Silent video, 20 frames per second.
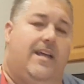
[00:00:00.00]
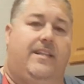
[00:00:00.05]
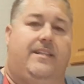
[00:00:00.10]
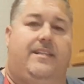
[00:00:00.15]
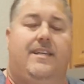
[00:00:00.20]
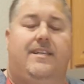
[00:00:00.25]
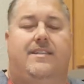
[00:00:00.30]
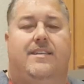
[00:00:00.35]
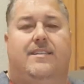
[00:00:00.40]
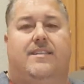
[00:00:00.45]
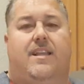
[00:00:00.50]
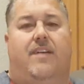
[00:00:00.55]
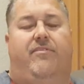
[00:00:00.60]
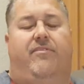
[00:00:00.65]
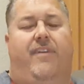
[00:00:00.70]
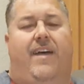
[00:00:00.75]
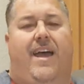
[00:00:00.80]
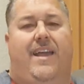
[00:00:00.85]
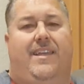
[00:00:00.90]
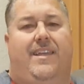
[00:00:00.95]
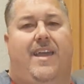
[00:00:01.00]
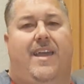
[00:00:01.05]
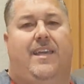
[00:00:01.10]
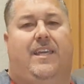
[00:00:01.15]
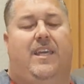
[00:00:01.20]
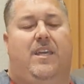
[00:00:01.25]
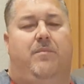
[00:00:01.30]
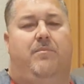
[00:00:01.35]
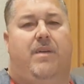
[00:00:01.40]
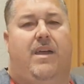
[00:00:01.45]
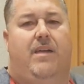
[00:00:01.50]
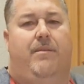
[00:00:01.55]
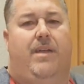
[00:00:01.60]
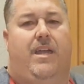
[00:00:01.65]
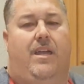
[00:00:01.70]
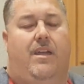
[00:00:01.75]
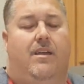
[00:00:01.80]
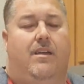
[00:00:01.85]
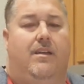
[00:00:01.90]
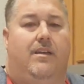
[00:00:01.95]
this is the Fat Yankee,
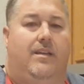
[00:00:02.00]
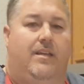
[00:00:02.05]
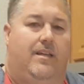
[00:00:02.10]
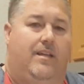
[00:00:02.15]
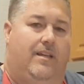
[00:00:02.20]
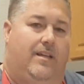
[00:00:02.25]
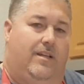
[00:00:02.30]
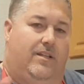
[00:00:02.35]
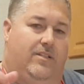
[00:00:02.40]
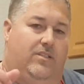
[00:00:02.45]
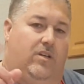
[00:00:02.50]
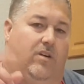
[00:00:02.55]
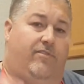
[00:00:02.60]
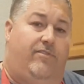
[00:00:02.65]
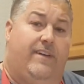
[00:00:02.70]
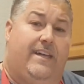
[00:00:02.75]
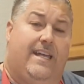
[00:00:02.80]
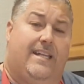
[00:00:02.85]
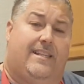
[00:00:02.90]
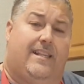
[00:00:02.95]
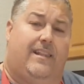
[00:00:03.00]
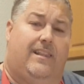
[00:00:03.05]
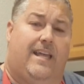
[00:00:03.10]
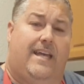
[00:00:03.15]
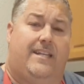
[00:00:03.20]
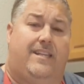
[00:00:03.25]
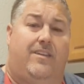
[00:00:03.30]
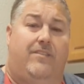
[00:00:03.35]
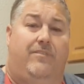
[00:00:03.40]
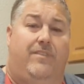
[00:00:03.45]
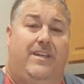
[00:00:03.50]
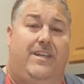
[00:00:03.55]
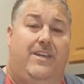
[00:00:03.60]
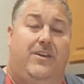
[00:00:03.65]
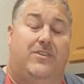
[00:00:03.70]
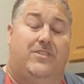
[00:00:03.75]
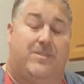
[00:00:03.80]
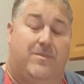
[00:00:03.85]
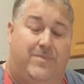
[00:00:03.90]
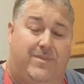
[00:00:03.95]
baby. Don't forget to like the video,
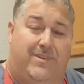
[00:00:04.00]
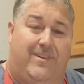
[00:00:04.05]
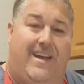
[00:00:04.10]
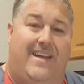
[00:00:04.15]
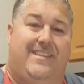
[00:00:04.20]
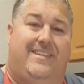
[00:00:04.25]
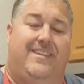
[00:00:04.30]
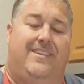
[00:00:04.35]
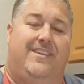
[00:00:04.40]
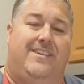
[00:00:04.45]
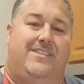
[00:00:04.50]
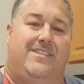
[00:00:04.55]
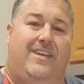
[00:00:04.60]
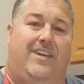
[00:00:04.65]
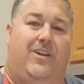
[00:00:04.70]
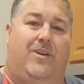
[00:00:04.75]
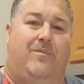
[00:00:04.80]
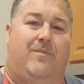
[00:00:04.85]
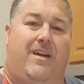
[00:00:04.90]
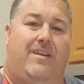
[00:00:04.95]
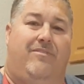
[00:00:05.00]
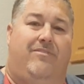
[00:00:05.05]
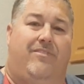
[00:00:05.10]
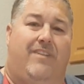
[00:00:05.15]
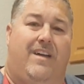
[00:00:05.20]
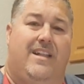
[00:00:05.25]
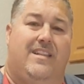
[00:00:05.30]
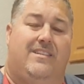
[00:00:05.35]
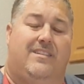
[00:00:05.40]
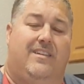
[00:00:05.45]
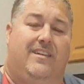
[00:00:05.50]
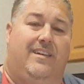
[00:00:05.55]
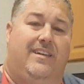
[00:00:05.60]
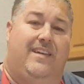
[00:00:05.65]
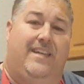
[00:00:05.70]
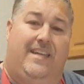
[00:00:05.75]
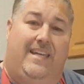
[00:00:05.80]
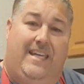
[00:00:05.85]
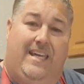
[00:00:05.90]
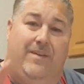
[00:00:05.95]
subscribe to the channel, my friends,
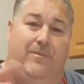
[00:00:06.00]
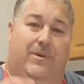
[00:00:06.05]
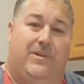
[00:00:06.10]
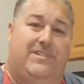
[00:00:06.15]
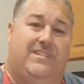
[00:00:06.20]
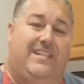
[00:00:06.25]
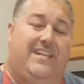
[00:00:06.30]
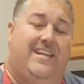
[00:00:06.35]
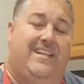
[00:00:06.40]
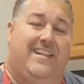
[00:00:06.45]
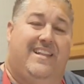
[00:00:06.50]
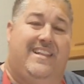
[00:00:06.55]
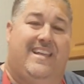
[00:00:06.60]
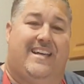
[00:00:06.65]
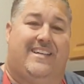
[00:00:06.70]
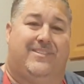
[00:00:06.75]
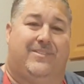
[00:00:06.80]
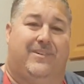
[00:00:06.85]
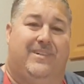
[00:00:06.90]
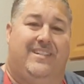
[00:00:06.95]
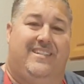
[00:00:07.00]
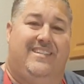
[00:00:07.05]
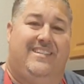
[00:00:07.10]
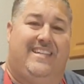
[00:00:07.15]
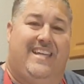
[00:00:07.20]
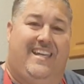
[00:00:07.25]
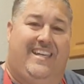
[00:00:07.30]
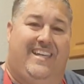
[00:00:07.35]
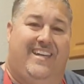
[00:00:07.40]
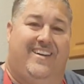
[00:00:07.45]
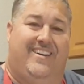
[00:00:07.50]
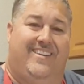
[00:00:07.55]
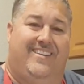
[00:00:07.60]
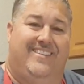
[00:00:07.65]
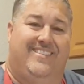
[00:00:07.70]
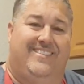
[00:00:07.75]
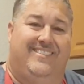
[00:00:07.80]
and we'll see you in the next one. Take care.